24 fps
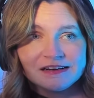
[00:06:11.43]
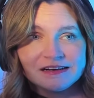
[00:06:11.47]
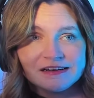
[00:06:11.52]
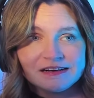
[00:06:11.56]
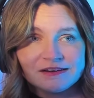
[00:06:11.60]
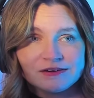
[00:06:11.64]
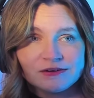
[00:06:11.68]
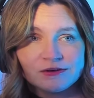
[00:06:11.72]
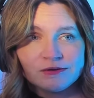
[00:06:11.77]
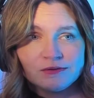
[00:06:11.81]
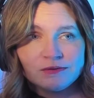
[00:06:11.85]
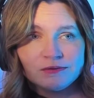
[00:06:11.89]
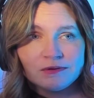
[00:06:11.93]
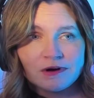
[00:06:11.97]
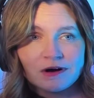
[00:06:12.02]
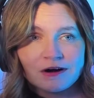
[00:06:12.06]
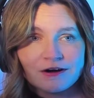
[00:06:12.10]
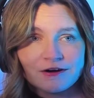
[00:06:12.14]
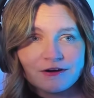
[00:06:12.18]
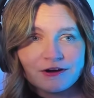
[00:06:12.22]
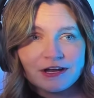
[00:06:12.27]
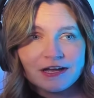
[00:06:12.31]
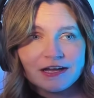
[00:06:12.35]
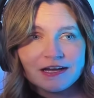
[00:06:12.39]
Oh,
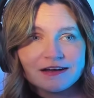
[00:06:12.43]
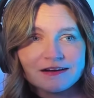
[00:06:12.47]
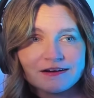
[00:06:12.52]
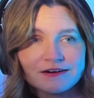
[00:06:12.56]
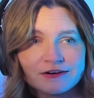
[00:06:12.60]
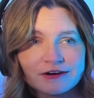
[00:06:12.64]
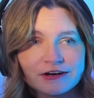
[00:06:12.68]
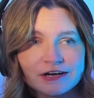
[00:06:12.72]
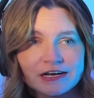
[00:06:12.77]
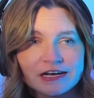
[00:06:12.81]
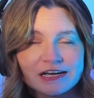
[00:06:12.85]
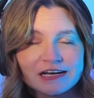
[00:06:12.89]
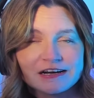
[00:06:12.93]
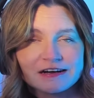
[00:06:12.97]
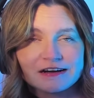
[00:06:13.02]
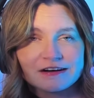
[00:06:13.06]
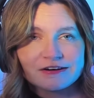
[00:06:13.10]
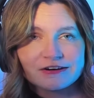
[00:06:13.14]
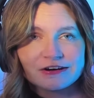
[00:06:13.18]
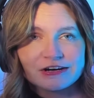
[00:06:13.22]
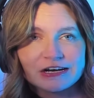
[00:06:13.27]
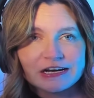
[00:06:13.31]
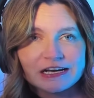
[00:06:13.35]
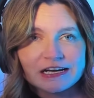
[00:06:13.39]
Arya, Arya,
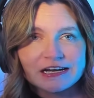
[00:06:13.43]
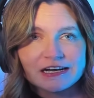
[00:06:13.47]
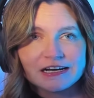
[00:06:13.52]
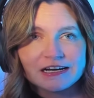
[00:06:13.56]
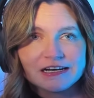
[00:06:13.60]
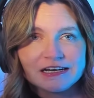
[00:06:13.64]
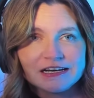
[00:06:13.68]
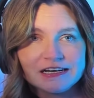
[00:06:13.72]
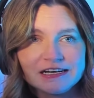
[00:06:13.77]
Arya.